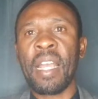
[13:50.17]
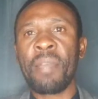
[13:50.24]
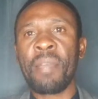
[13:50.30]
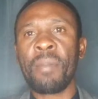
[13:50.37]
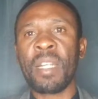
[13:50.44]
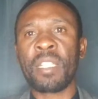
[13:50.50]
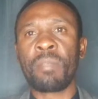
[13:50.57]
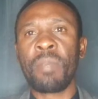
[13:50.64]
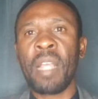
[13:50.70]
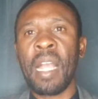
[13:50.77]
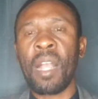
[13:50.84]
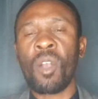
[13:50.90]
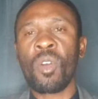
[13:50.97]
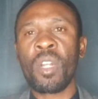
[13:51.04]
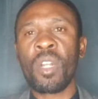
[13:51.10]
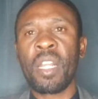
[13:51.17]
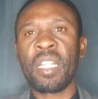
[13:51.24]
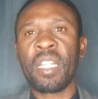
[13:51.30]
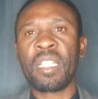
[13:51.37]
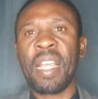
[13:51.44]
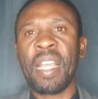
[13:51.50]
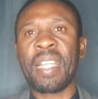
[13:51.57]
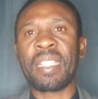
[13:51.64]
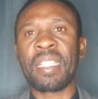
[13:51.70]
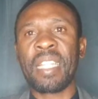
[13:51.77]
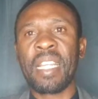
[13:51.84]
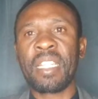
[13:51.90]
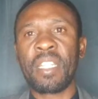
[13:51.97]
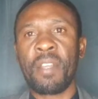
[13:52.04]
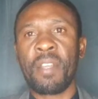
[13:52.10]
he must be accorded a
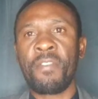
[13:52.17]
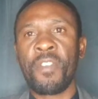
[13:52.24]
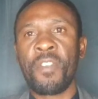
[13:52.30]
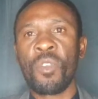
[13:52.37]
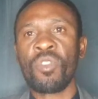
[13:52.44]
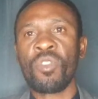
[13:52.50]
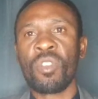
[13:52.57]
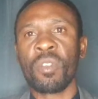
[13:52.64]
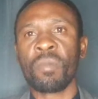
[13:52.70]
state funeral.